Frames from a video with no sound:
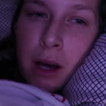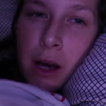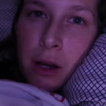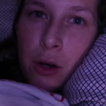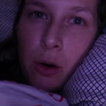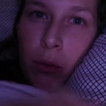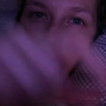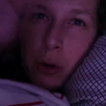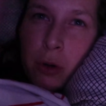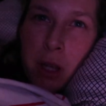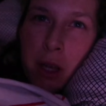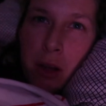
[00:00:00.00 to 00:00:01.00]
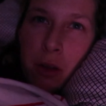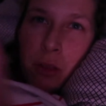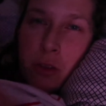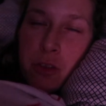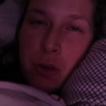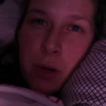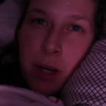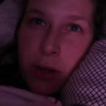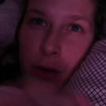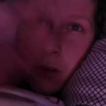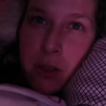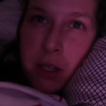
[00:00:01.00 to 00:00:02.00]
I know I'm looking on the screen
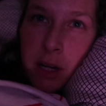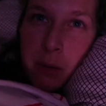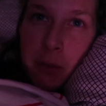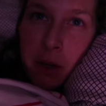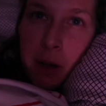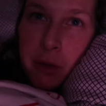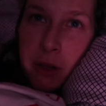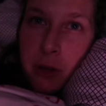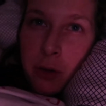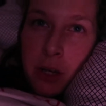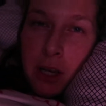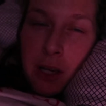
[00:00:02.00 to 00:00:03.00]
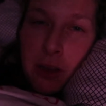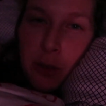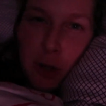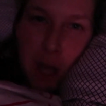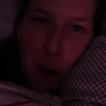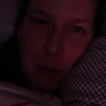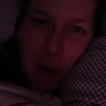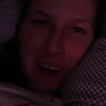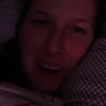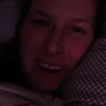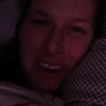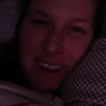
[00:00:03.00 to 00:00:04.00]
all the time. I'm not looking in the
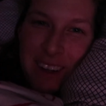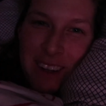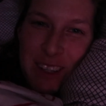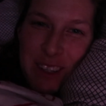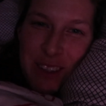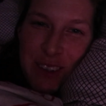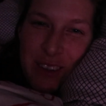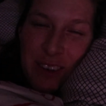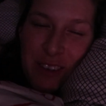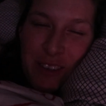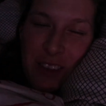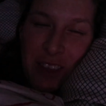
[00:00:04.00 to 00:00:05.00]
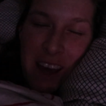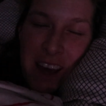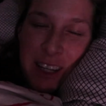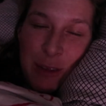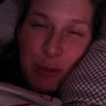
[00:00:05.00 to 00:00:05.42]
camera. Sorry for that.